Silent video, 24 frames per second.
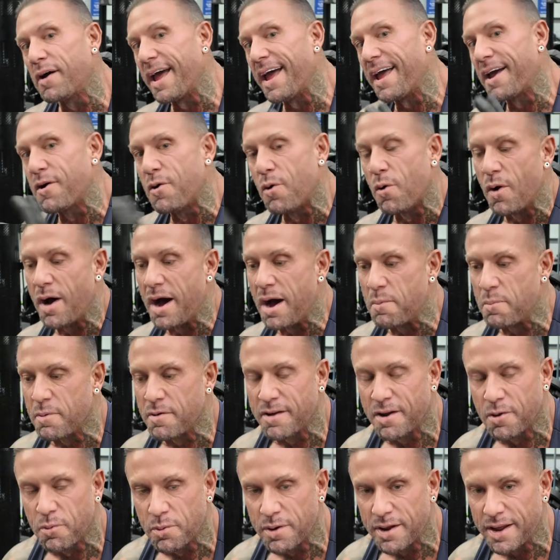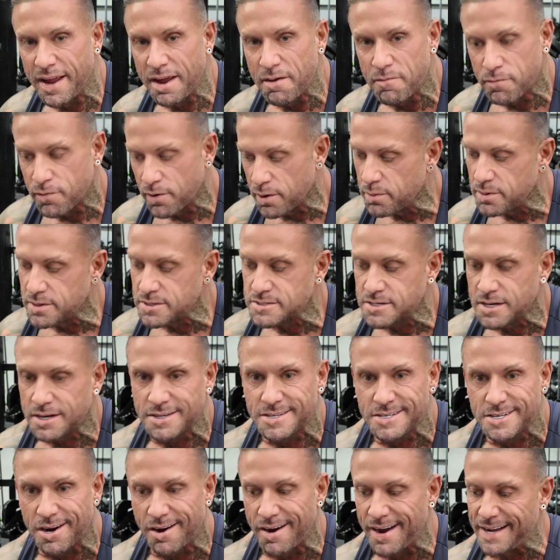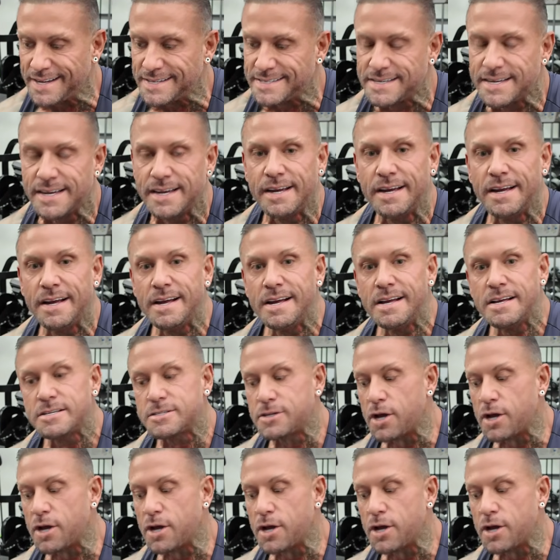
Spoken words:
get caught up with all the influencer shite.